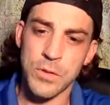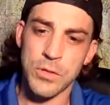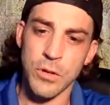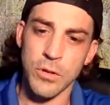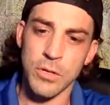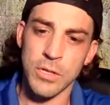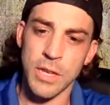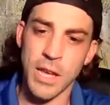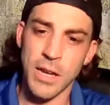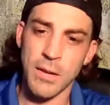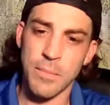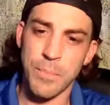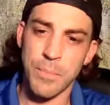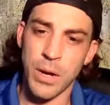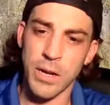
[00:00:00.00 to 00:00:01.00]
Strokes
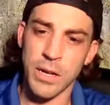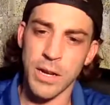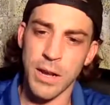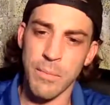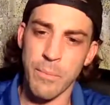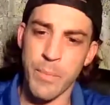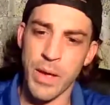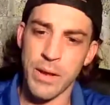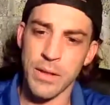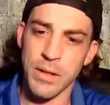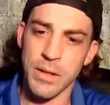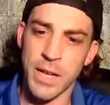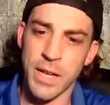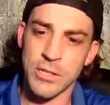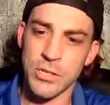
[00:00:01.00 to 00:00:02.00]
gained putting on bent in
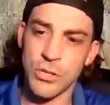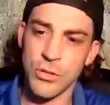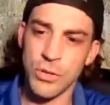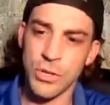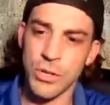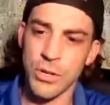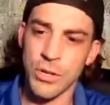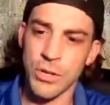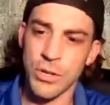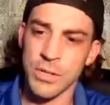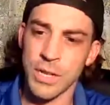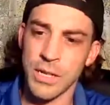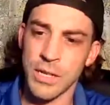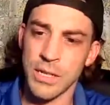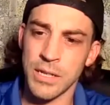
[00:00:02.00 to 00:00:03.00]
the last 2
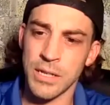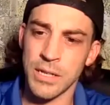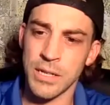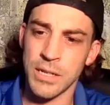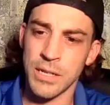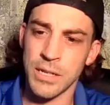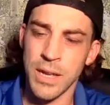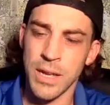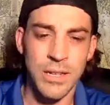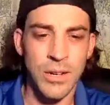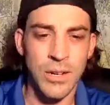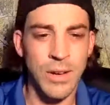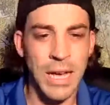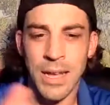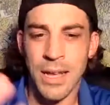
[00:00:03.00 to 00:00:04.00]
years, and
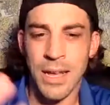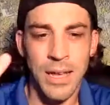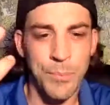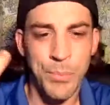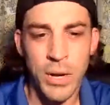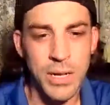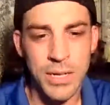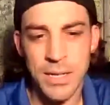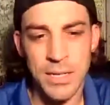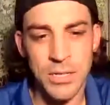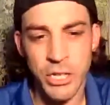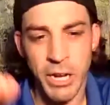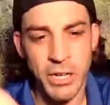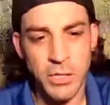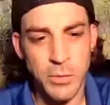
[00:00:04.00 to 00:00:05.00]
putting
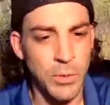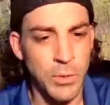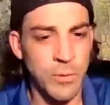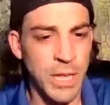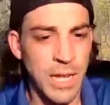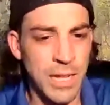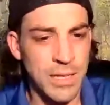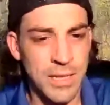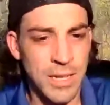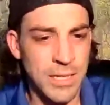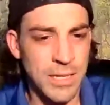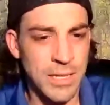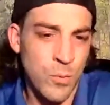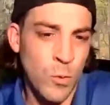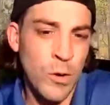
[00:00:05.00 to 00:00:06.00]
can change, but
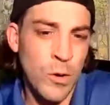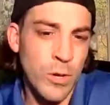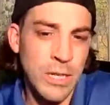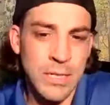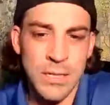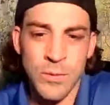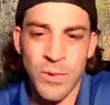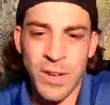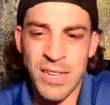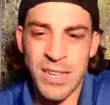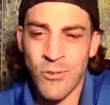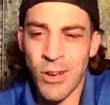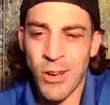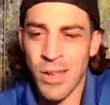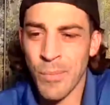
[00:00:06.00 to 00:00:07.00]
that's one reason why
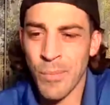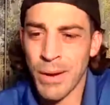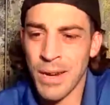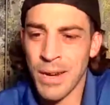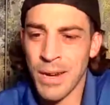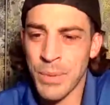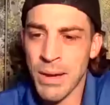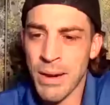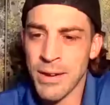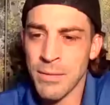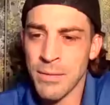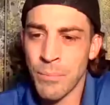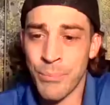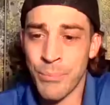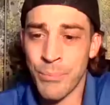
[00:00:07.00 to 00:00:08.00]
you might not be on him.